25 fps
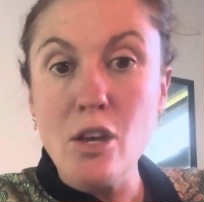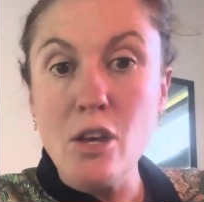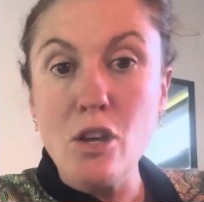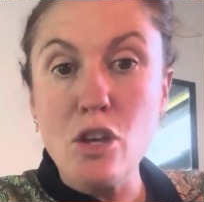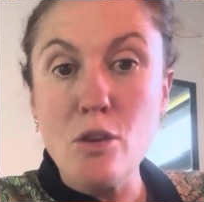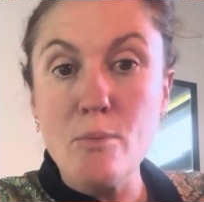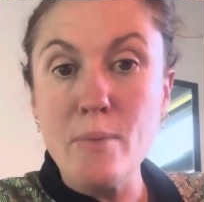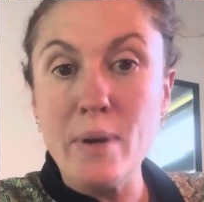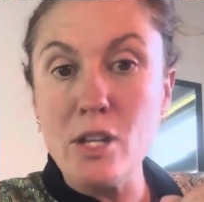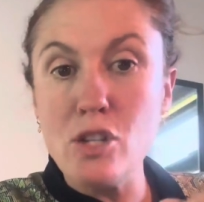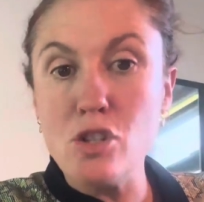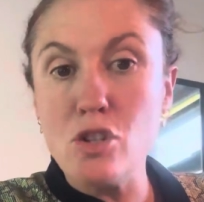
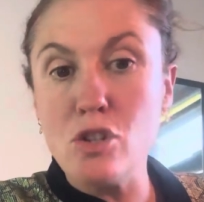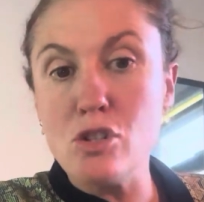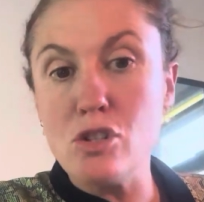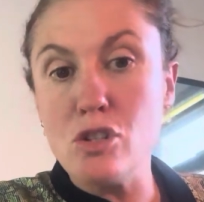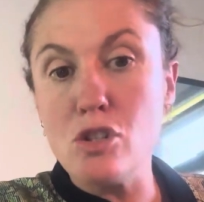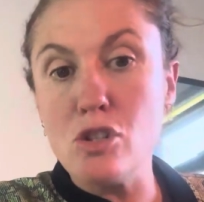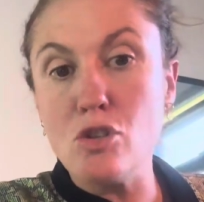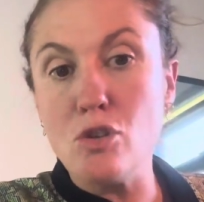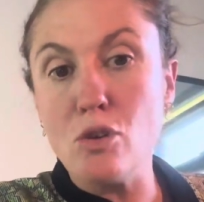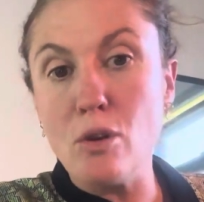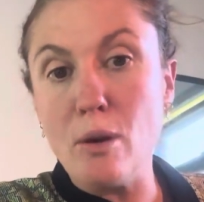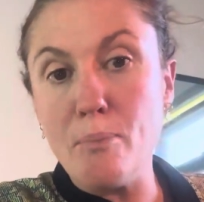you might choose
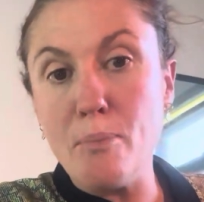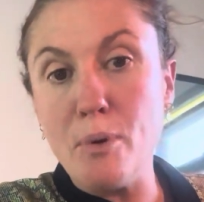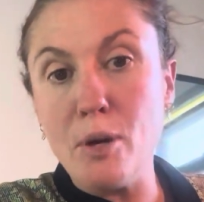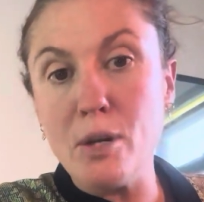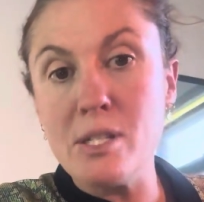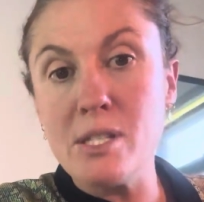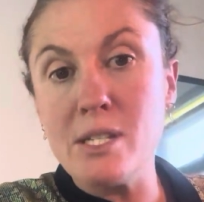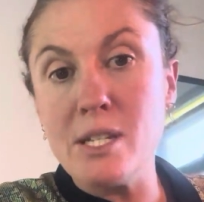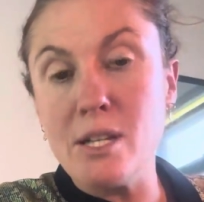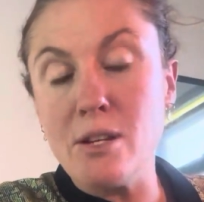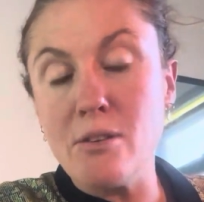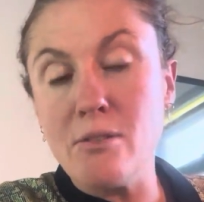to do a
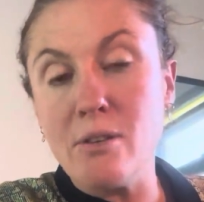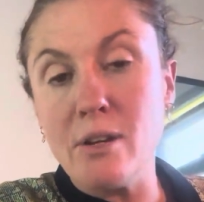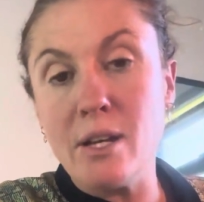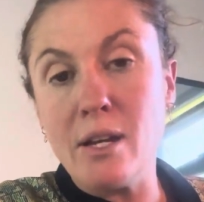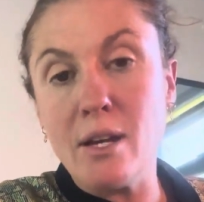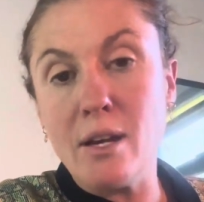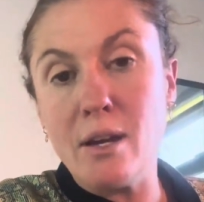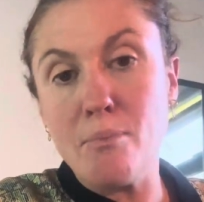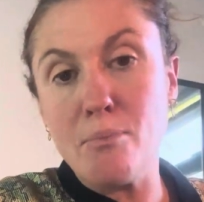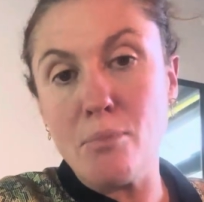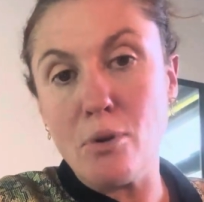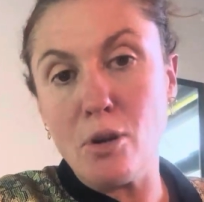
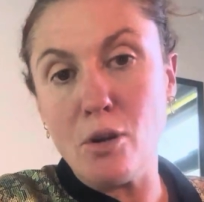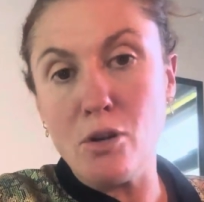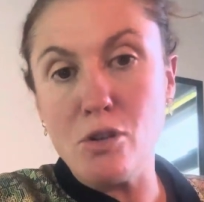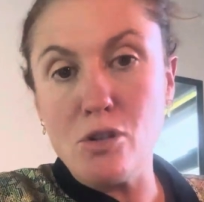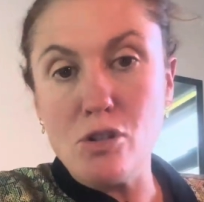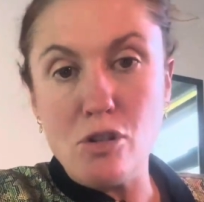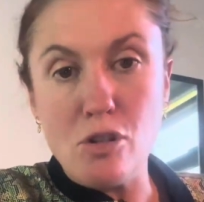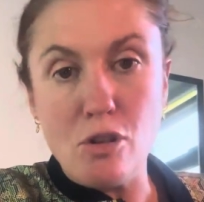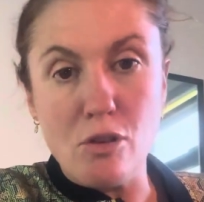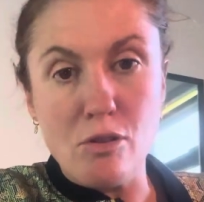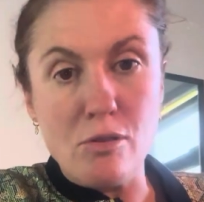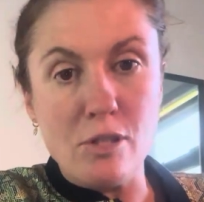posterior
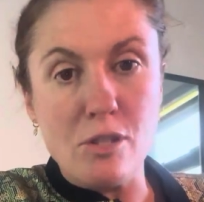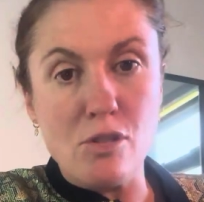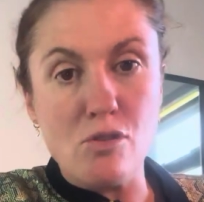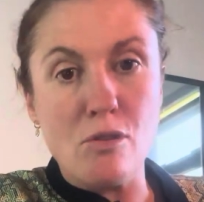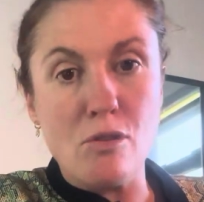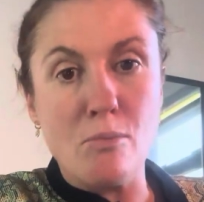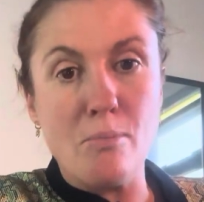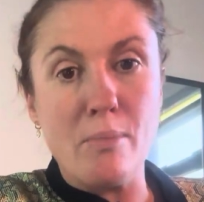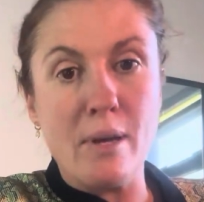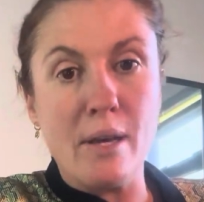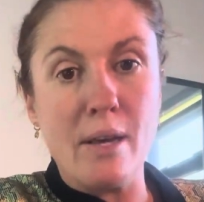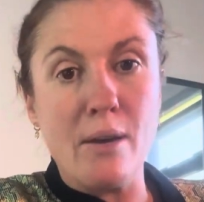approach ptosis
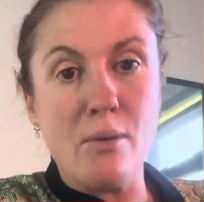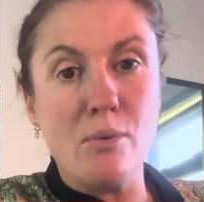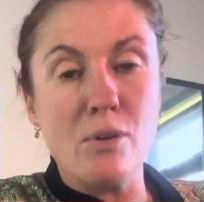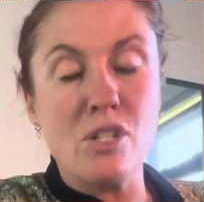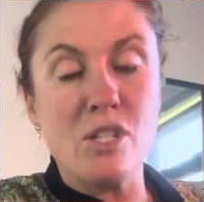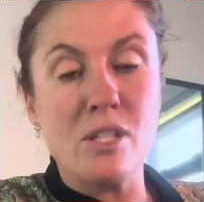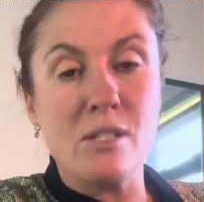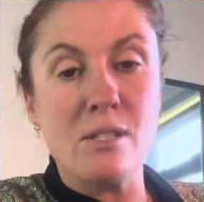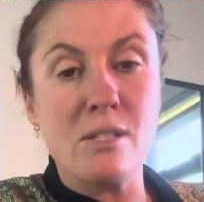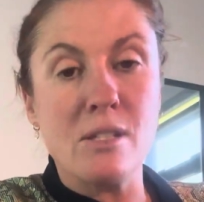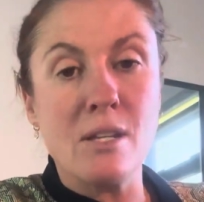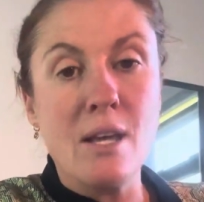repair,
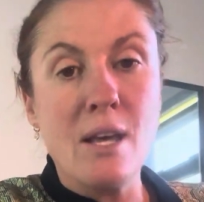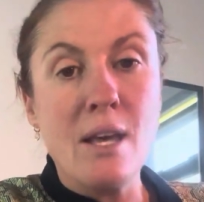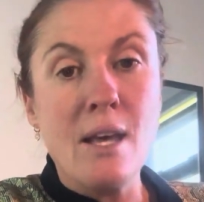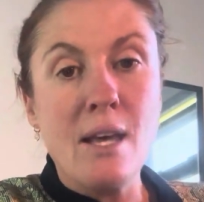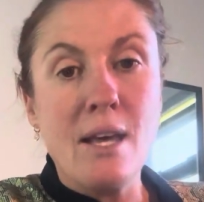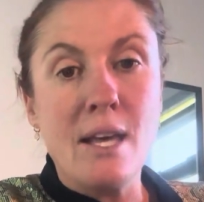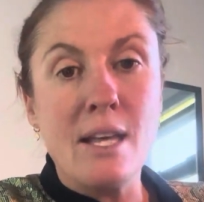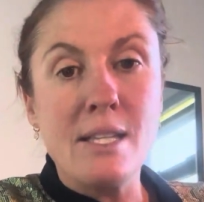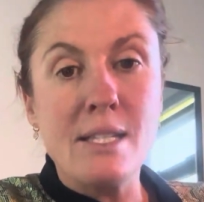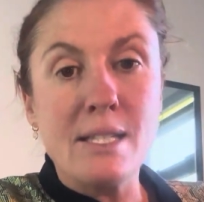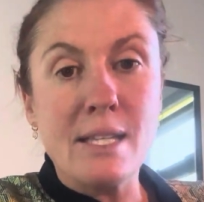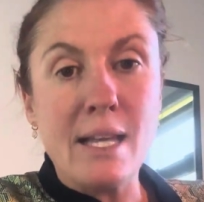which is
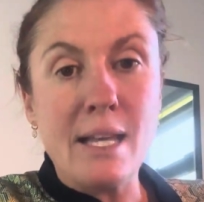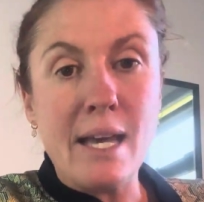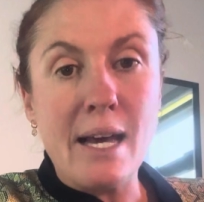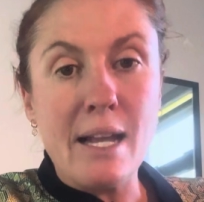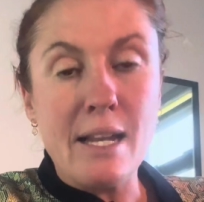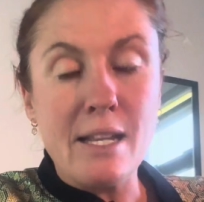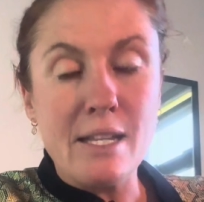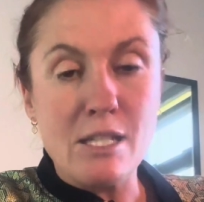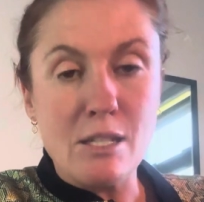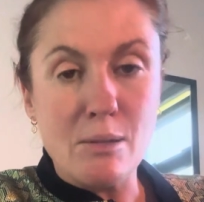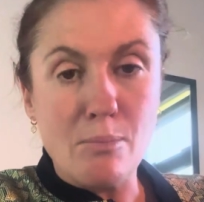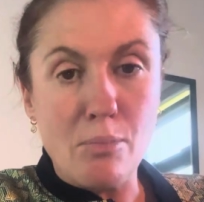a
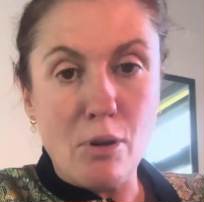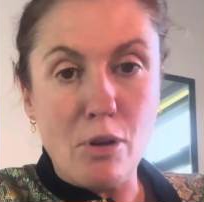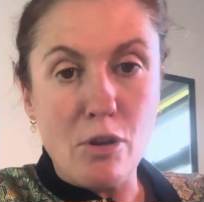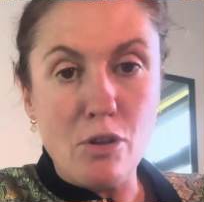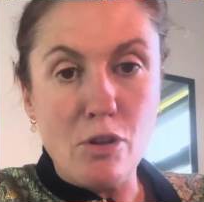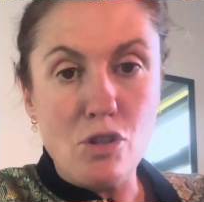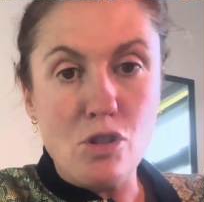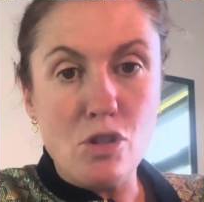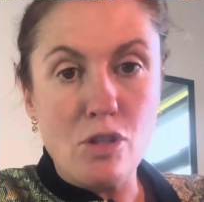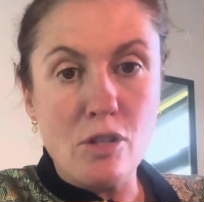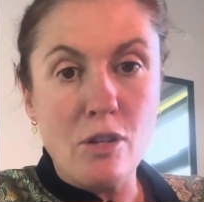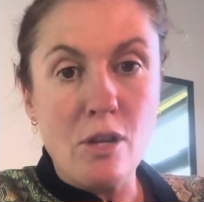scalous
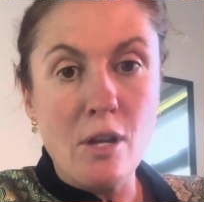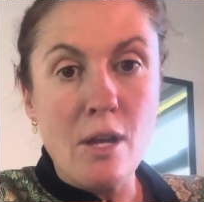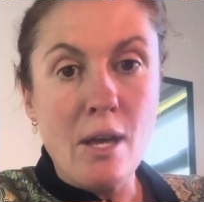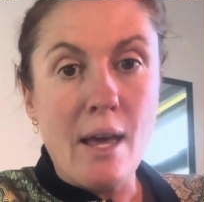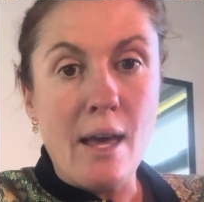approach,